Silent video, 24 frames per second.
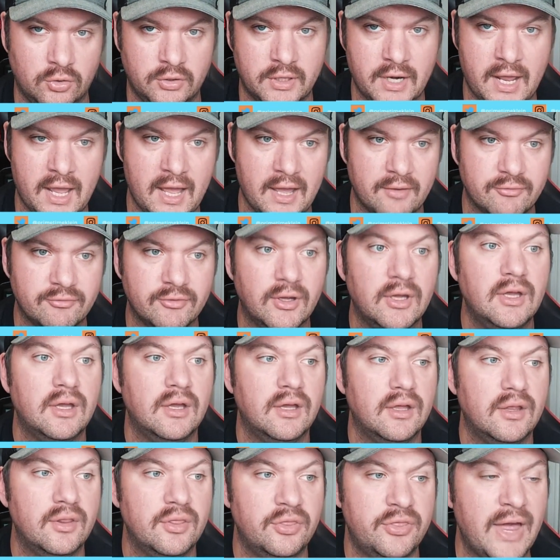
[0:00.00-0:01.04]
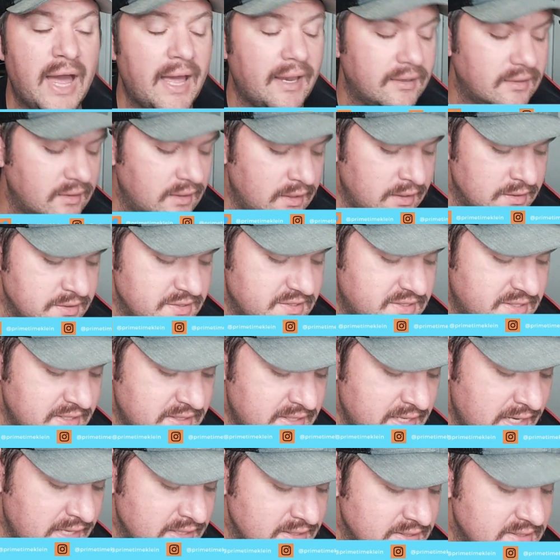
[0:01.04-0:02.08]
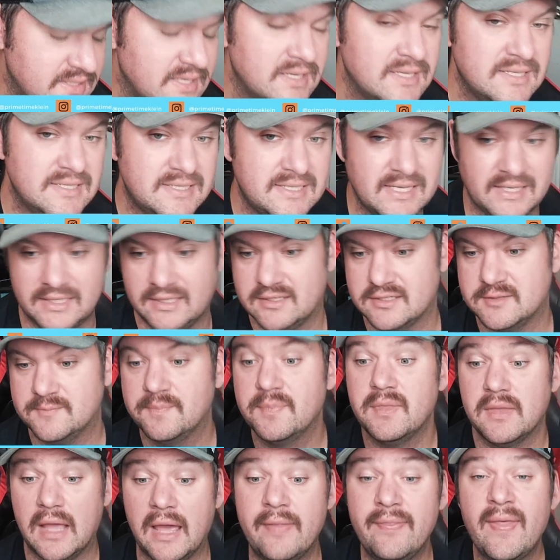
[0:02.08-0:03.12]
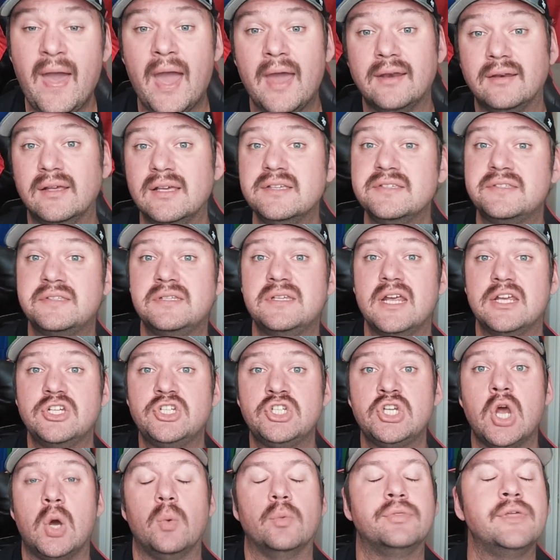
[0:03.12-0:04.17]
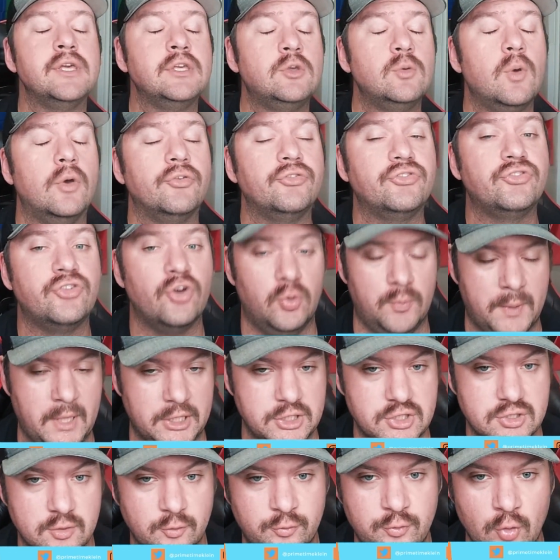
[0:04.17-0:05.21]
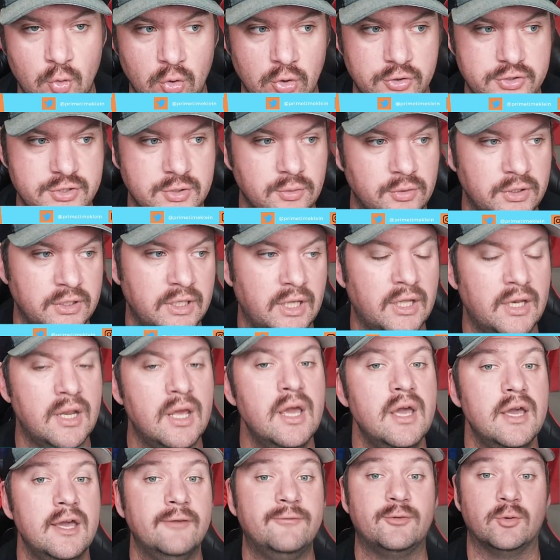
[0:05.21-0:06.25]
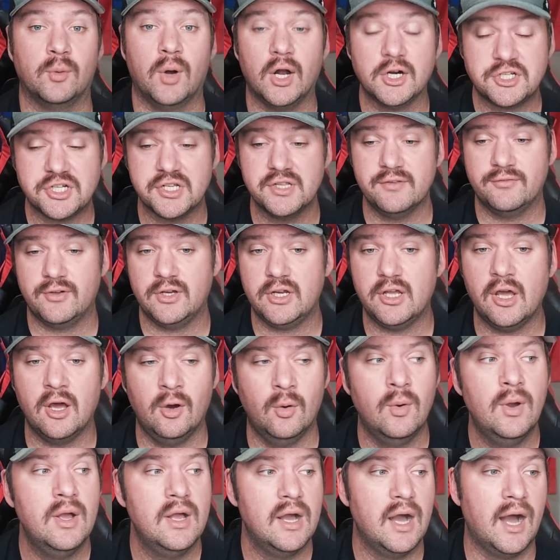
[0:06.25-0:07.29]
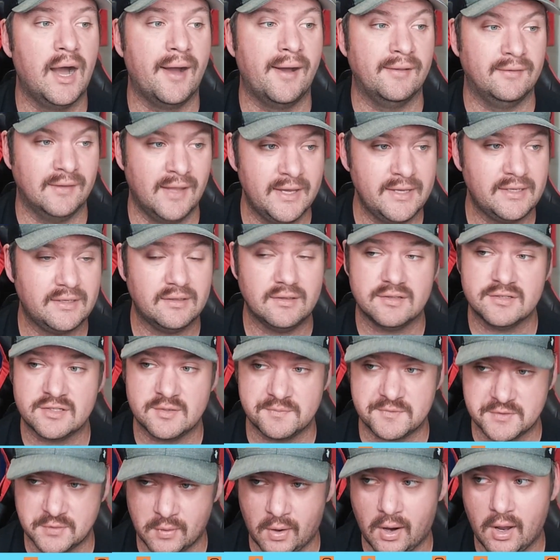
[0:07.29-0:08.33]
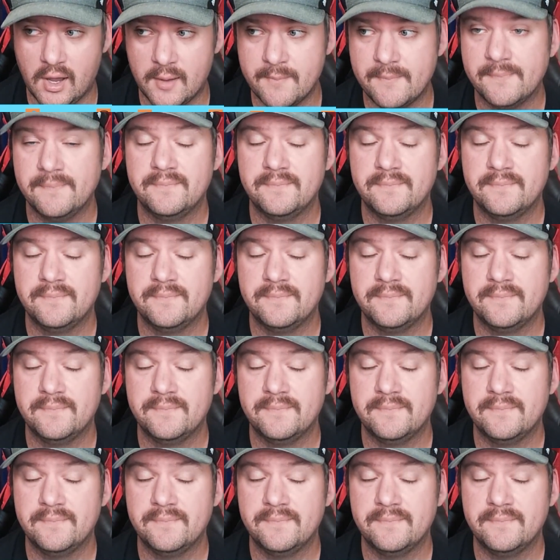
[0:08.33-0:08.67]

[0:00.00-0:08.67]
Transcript: and a half. That is today's ticket. And that is today's show. Thank you all so much for tuning in. If you're watching the video, uh, like, subscribe,